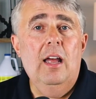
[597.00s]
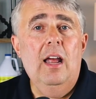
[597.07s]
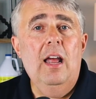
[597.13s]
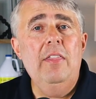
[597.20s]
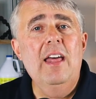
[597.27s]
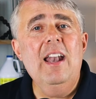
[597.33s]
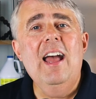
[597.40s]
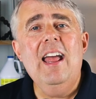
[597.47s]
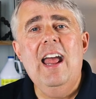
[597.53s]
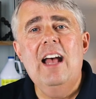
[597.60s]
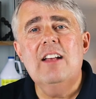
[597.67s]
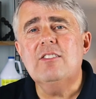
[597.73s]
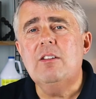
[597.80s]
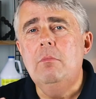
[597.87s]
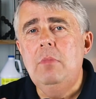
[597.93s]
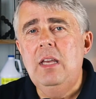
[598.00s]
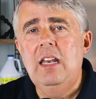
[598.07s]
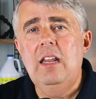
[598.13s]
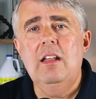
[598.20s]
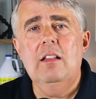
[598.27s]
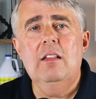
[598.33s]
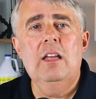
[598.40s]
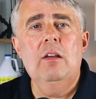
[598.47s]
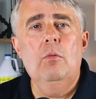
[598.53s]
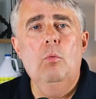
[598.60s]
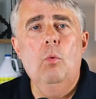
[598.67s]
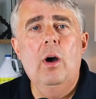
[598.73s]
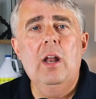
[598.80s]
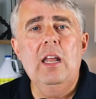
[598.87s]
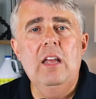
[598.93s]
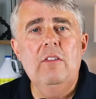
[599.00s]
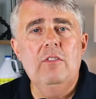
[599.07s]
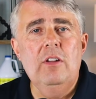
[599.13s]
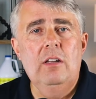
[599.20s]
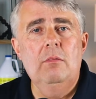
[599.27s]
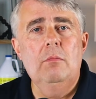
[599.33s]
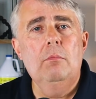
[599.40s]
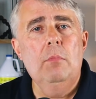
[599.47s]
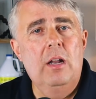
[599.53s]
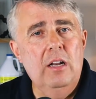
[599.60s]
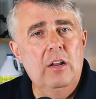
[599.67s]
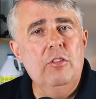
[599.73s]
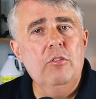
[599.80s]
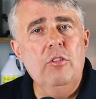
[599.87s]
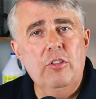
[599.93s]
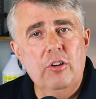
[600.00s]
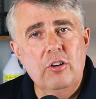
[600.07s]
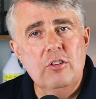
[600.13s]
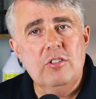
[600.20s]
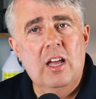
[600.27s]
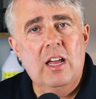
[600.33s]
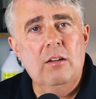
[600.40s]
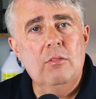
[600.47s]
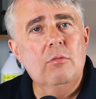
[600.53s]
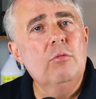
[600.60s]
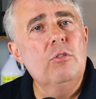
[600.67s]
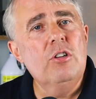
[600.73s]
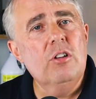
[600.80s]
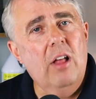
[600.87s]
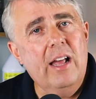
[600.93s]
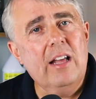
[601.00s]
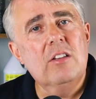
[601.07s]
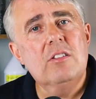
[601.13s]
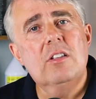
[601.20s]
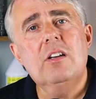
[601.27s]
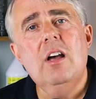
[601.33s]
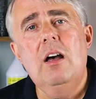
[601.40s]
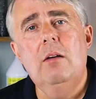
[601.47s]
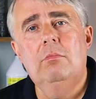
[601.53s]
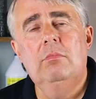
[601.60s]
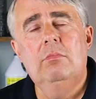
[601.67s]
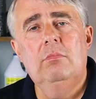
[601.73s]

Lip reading: And then I ask immediately, what evening, Monday through Thursday, would you like us to come?